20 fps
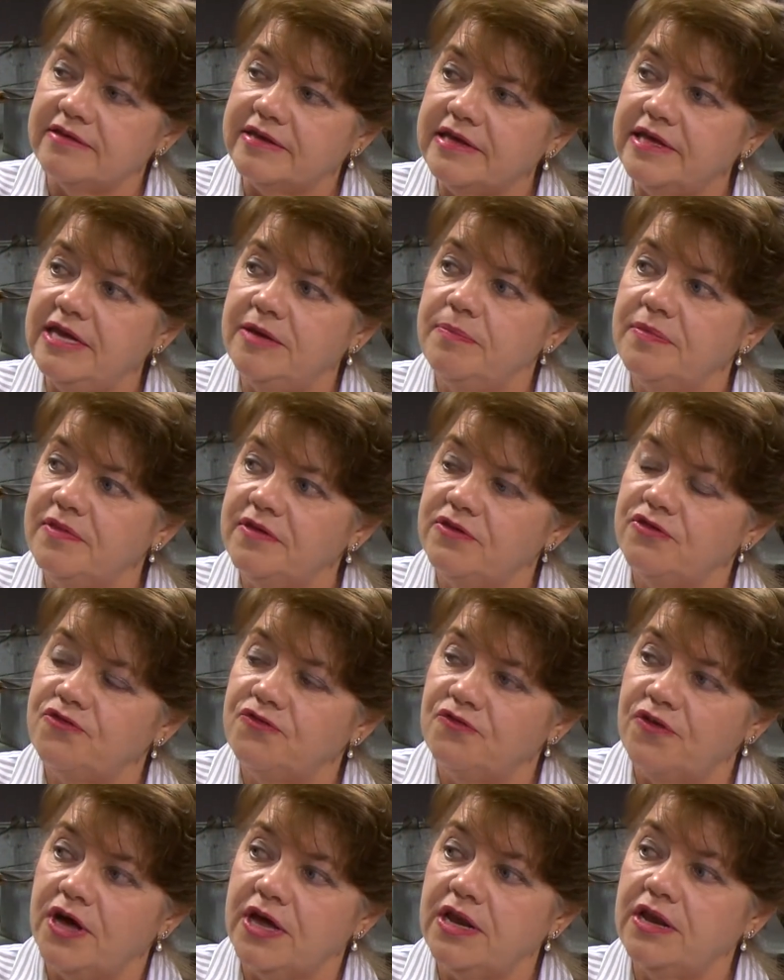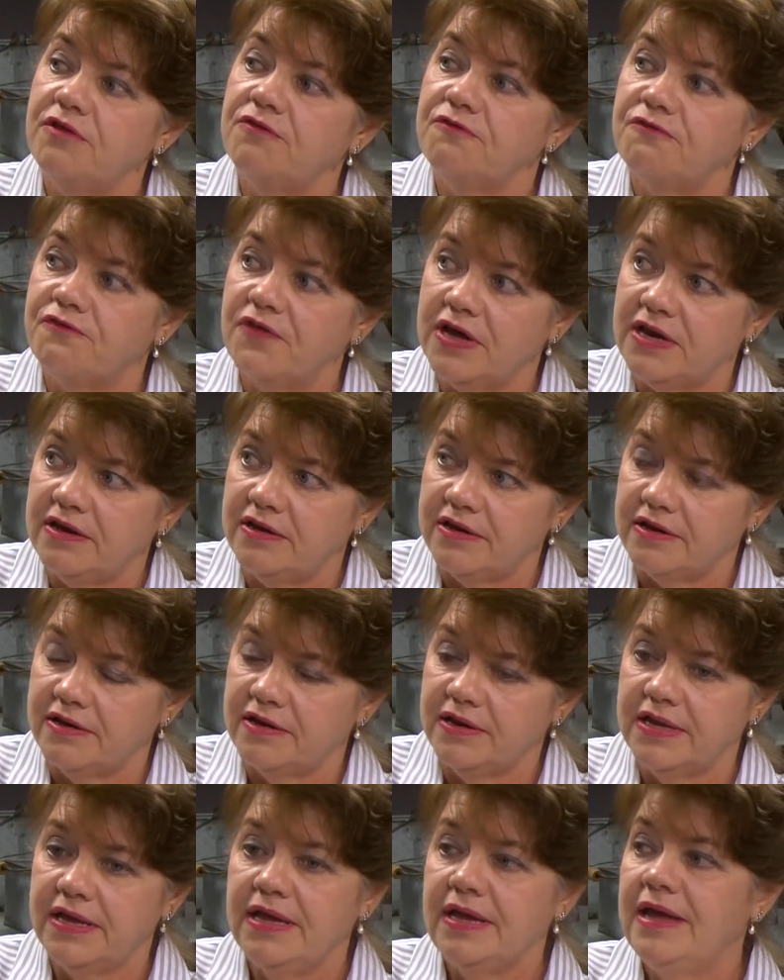to keep this fund funded.